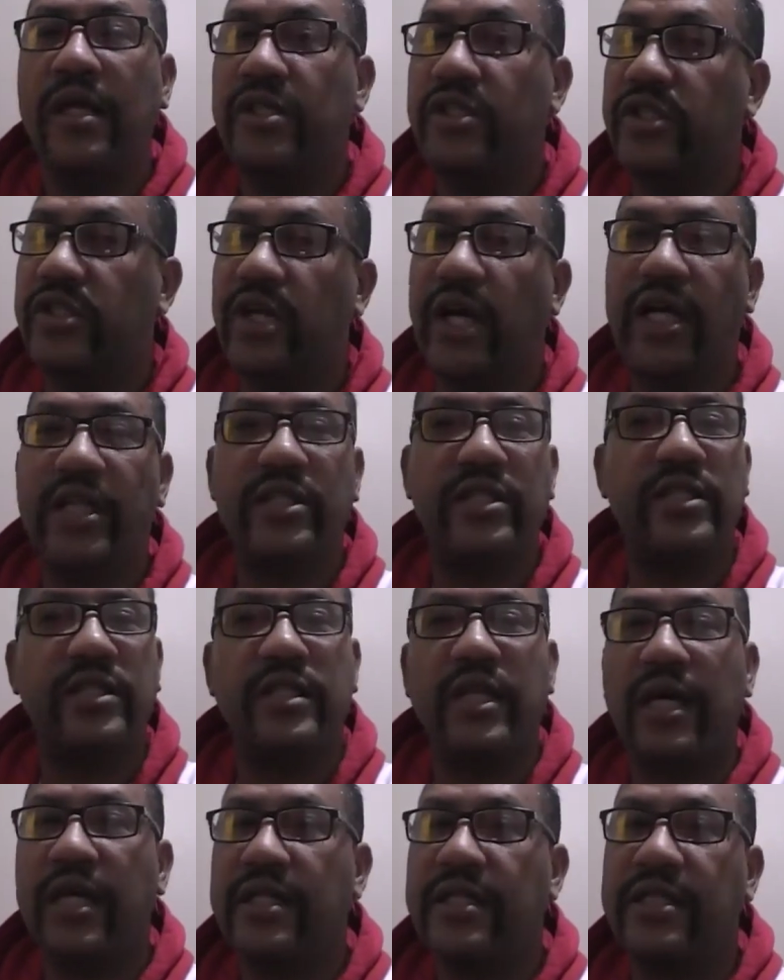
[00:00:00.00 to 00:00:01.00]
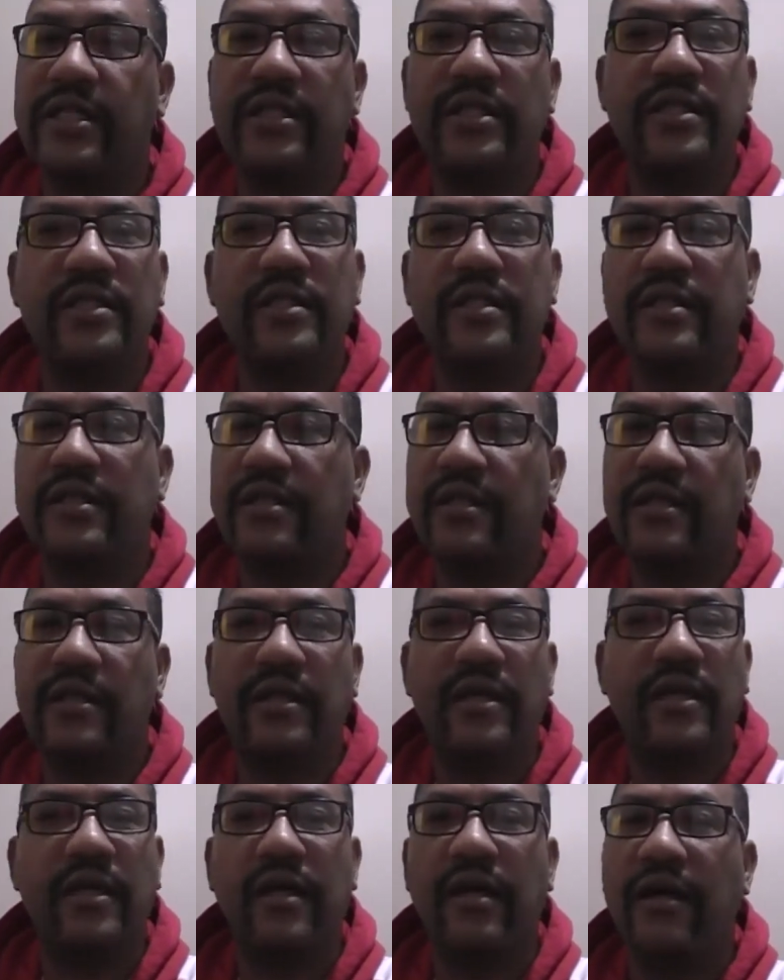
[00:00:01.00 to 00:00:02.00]
just doesn't
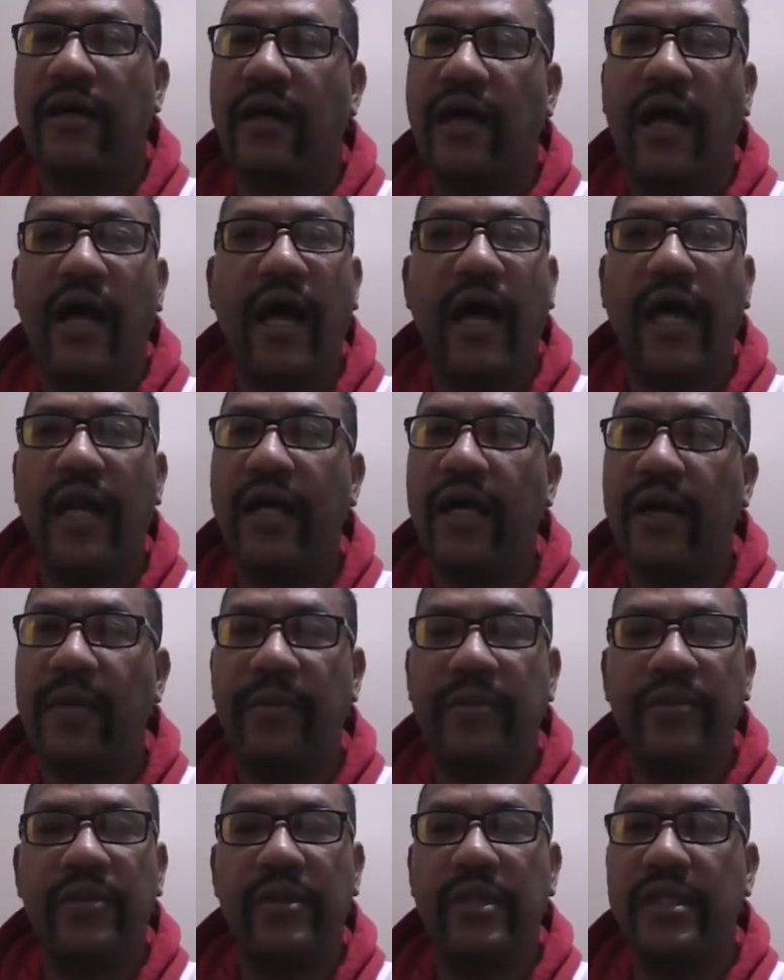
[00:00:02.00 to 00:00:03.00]
add up.